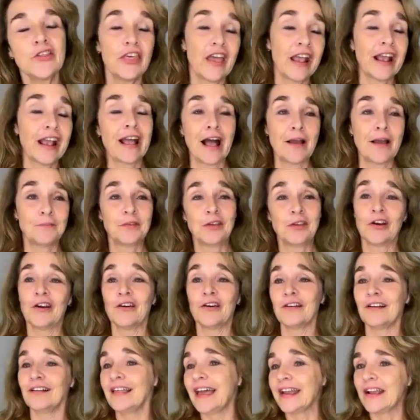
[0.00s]
you think on
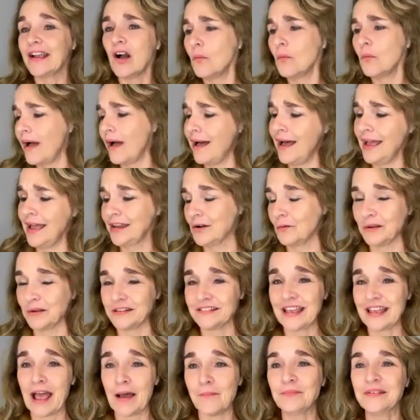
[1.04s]
your like, wow, I know
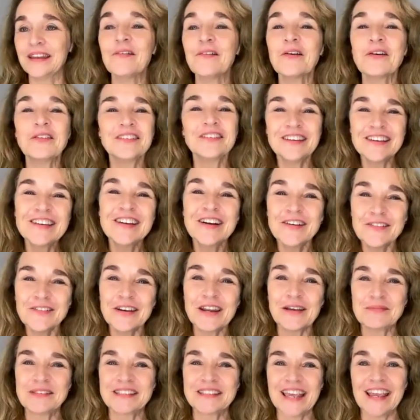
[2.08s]
what's happening, or you know
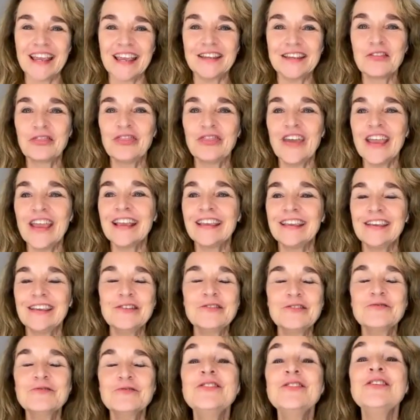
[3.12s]
what I'm saying. You think
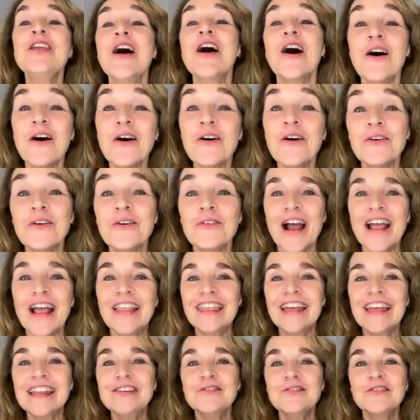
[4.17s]
you know,
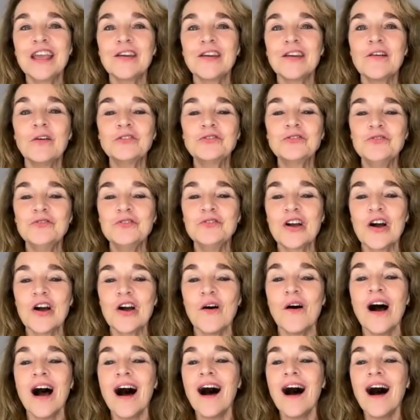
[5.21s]
and then you get older and you
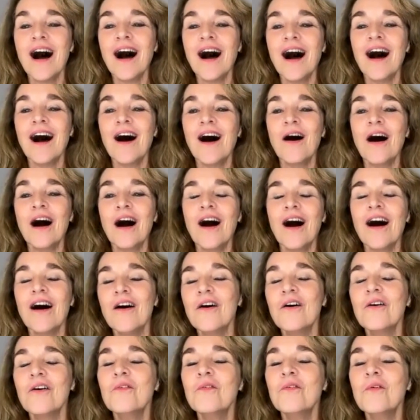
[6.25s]
go,
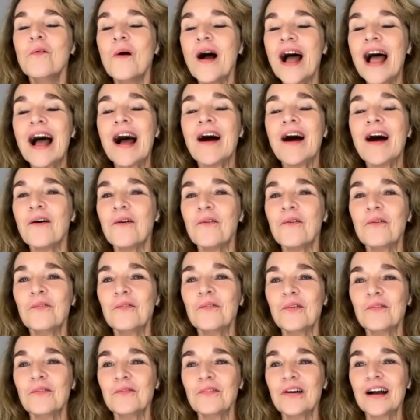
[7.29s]
oh
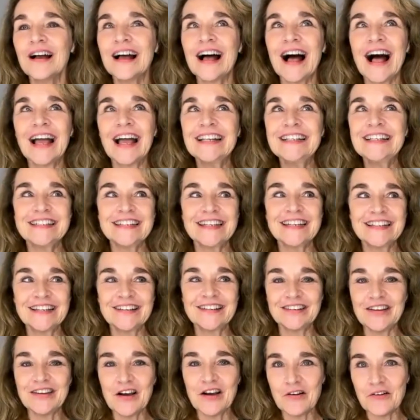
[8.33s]
wow, I
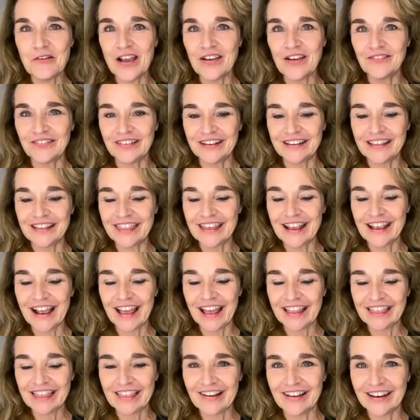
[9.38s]
didn't know everything
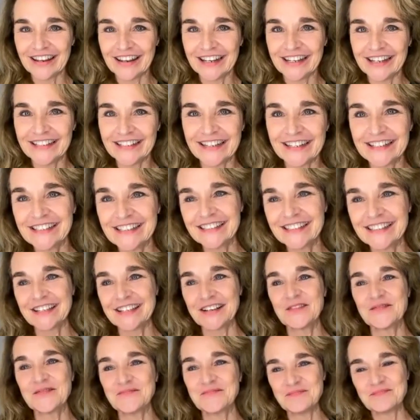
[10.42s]
I thought I did.
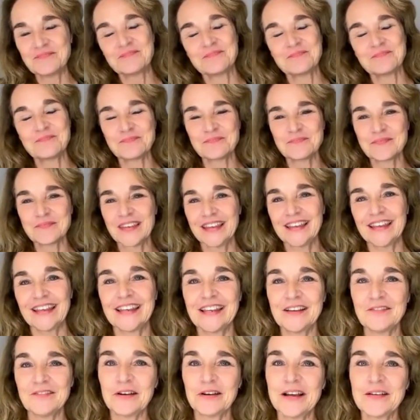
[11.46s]
So
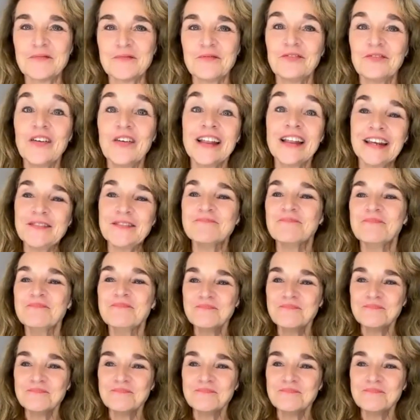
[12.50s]
anyway, funny.